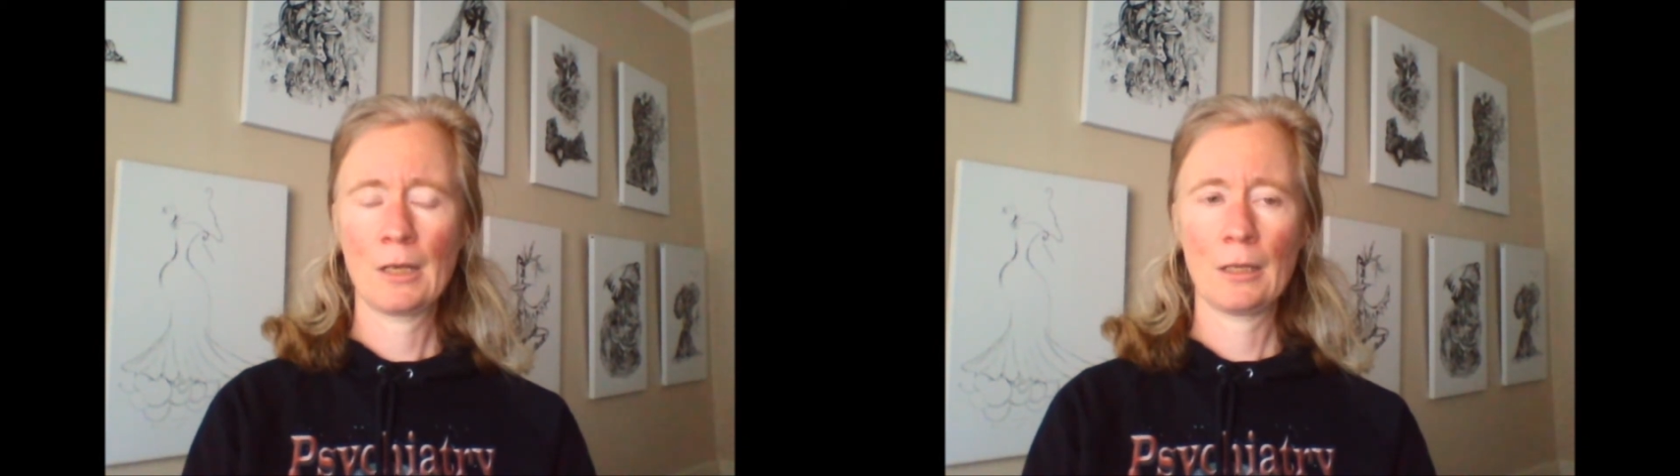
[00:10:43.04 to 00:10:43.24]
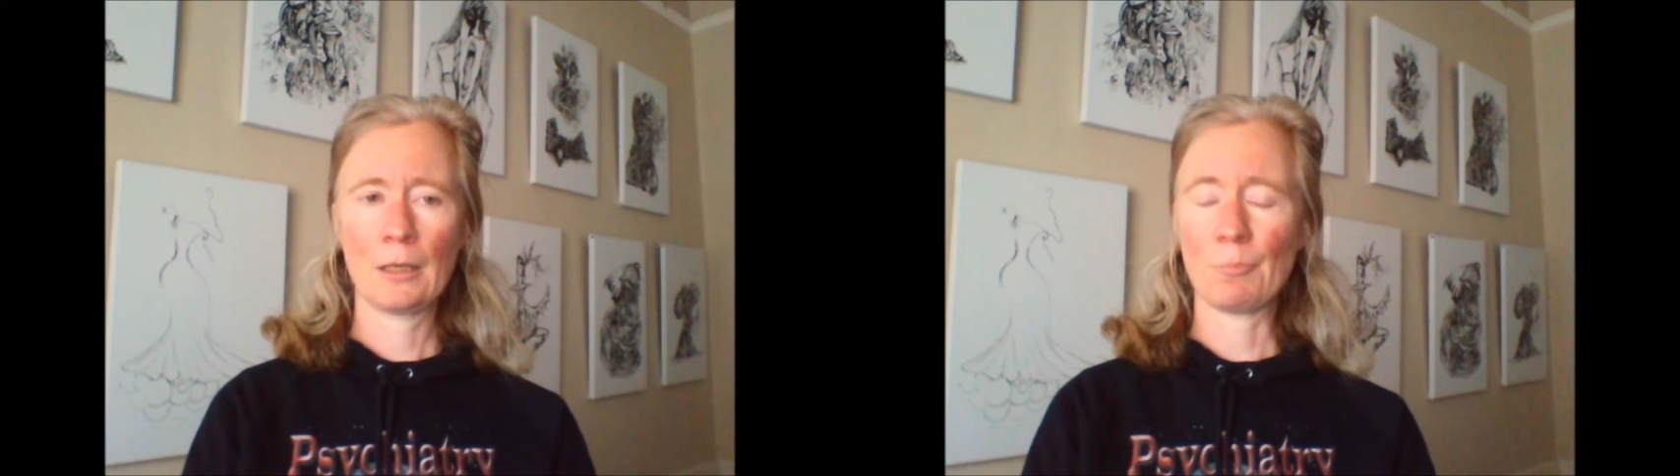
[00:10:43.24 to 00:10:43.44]

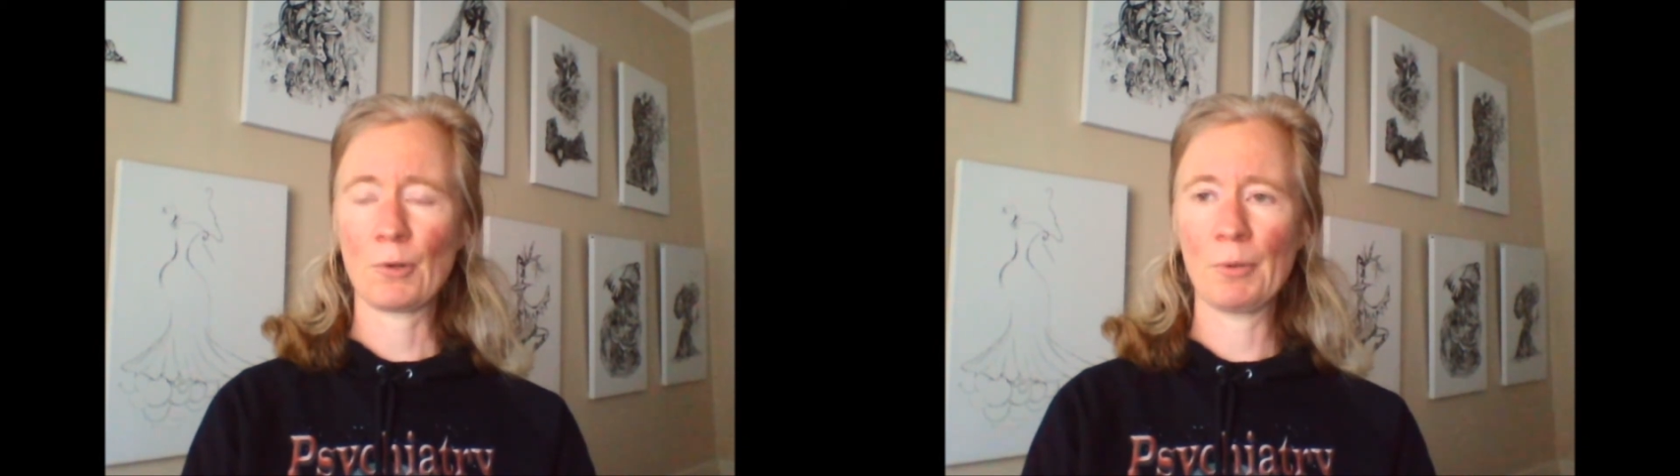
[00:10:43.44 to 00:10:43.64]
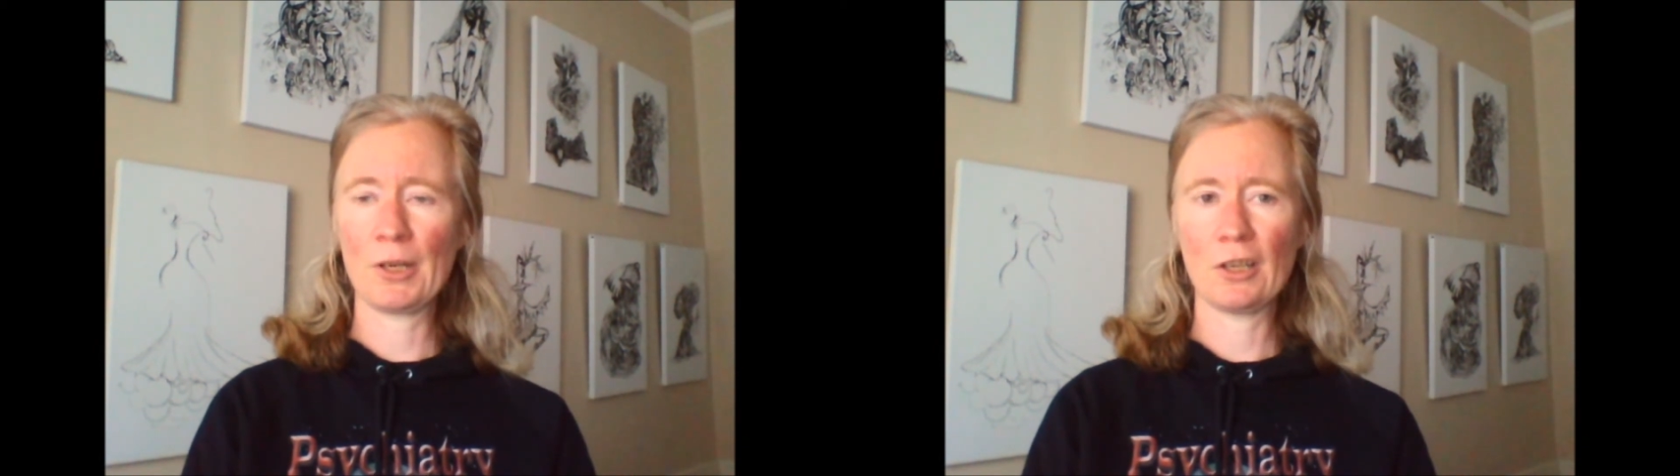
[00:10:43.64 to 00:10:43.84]
And they
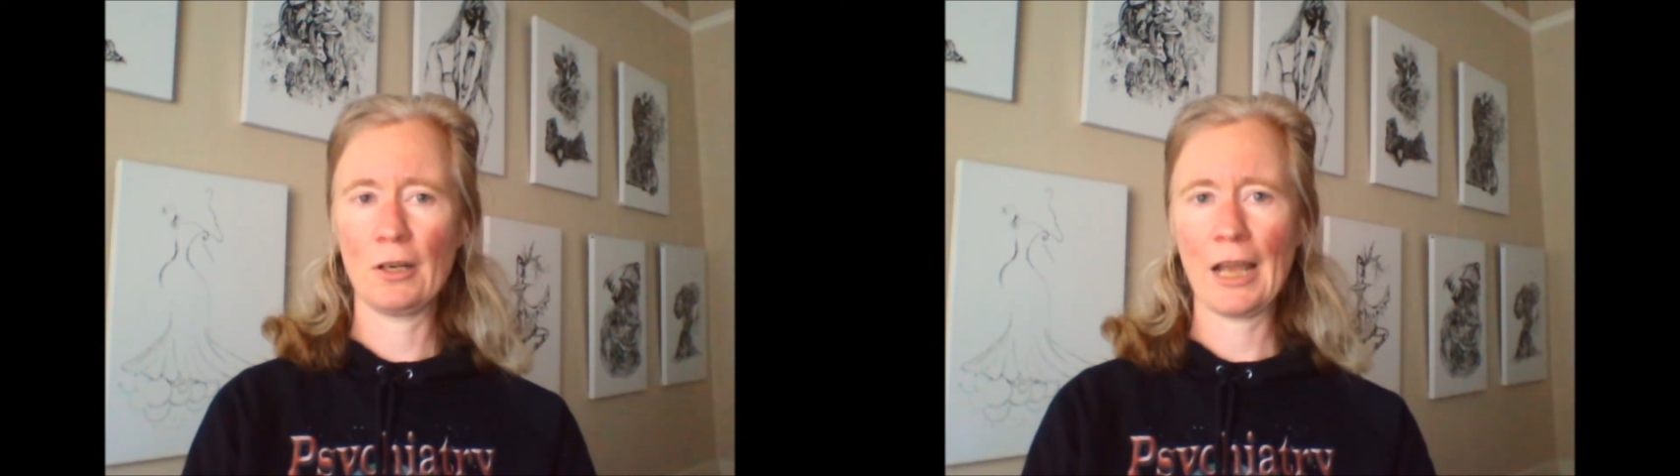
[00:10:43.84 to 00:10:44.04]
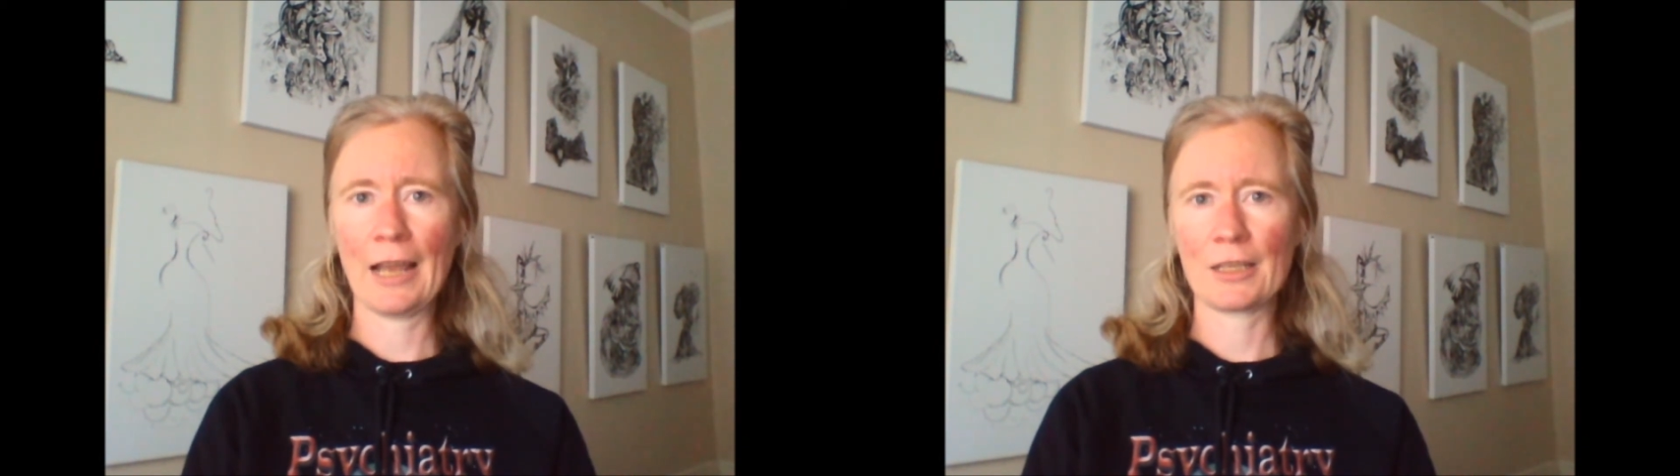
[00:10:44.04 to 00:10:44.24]
probably
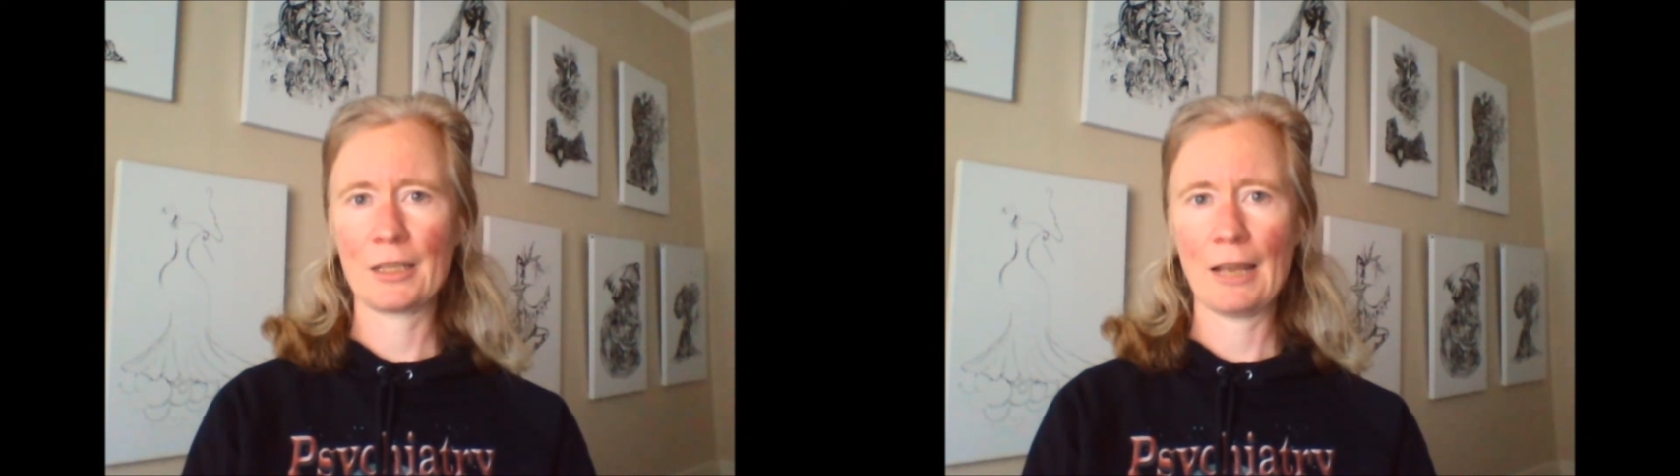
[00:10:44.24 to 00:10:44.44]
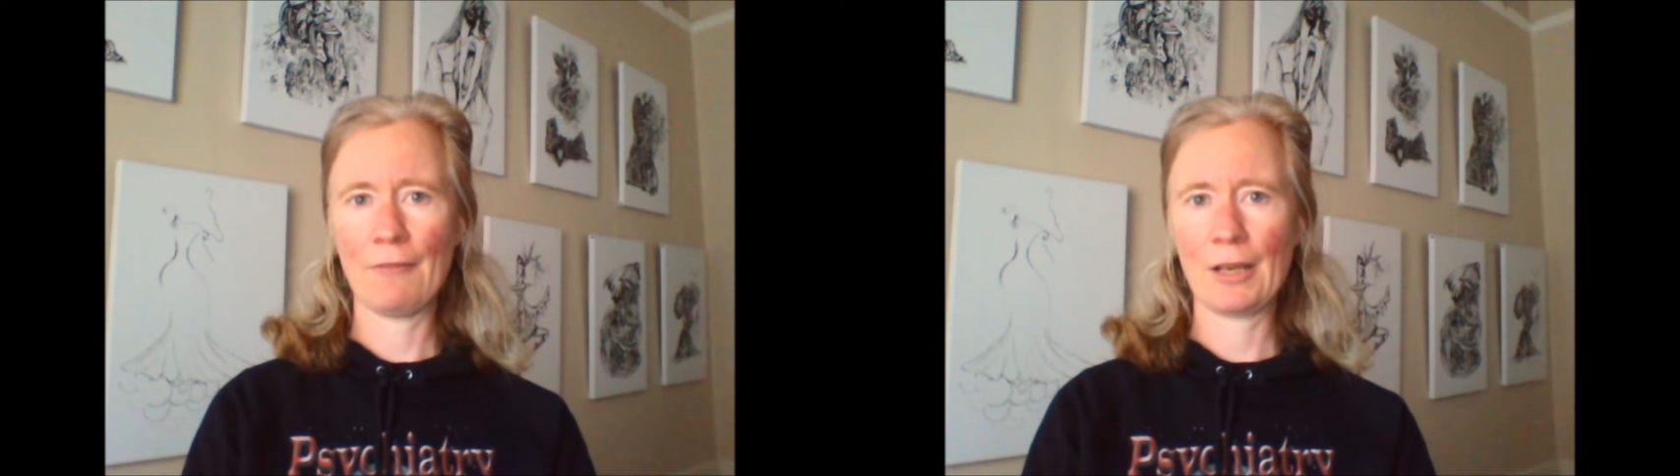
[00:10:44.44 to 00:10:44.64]
don't
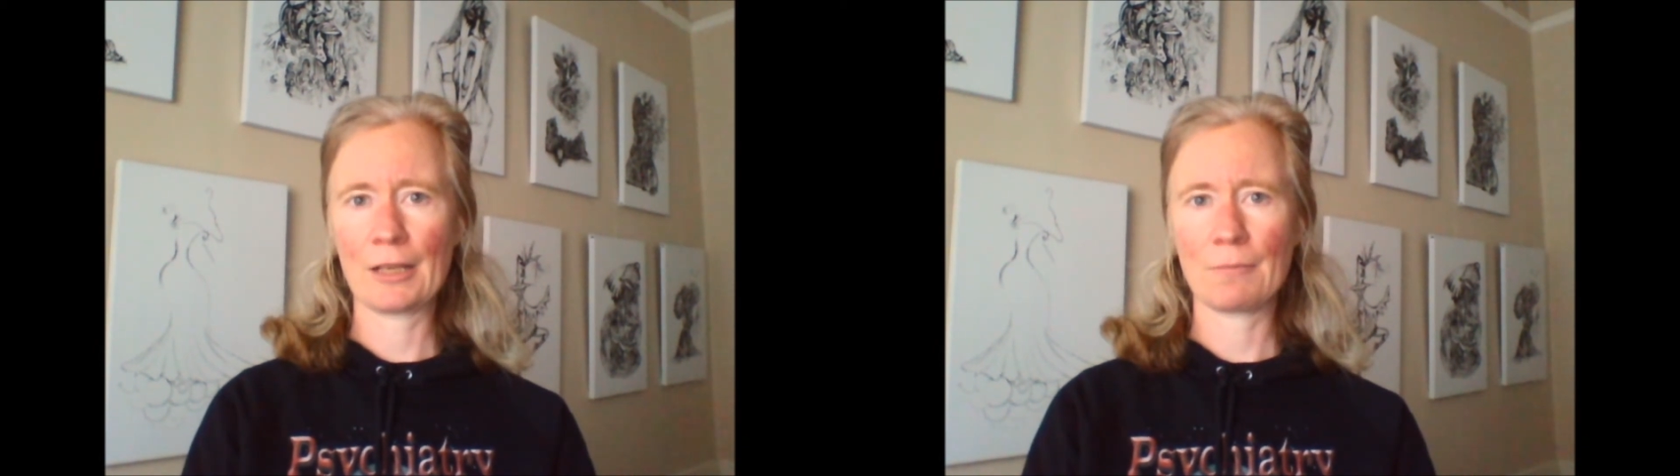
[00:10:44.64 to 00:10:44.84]
have